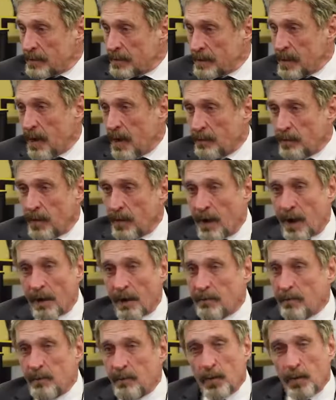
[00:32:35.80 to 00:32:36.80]
software
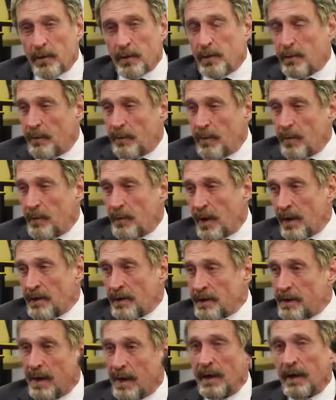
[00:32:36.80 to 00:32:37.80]
out for more than a few
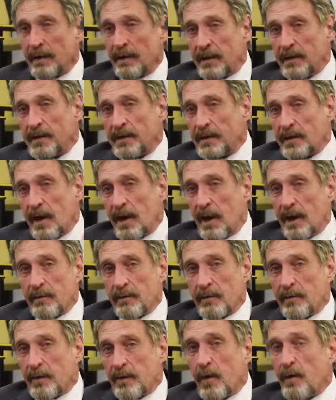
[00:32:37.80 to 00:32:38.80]
months. This has
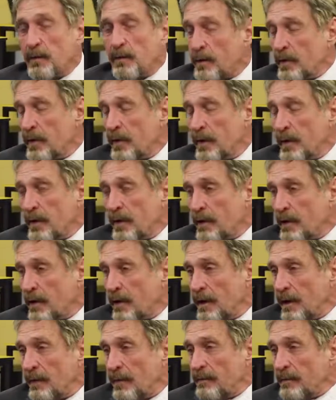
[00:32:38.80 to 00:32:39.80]
gone for over a year.
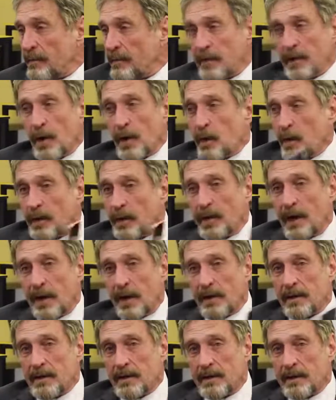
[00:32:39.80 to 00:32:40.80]
No one
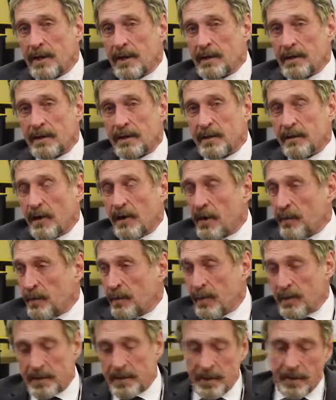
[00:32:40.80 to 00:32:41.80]
yet has
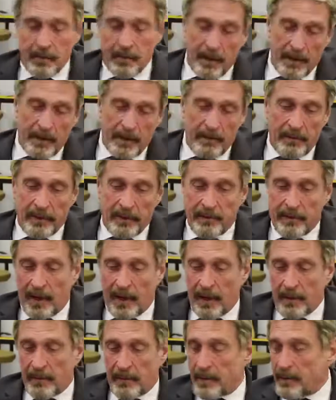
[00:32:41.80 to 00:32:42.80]
developed one. So when they
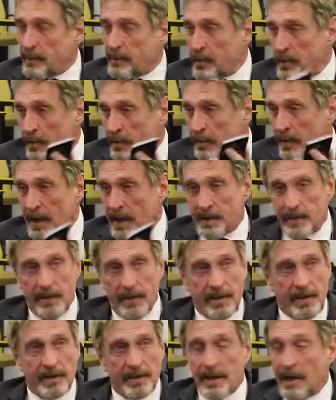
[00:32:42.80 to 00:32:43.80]
develop a root device
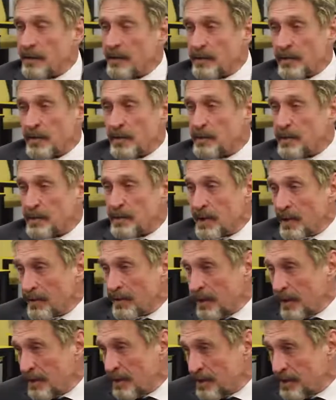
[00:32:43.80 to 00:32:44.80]
for this, I'll search for
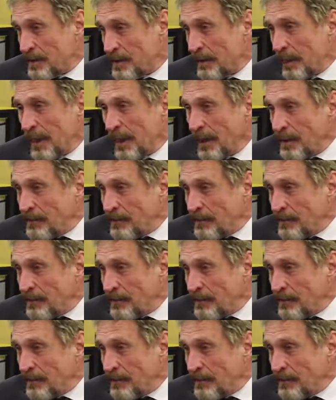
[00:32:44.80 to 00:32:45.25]
something else.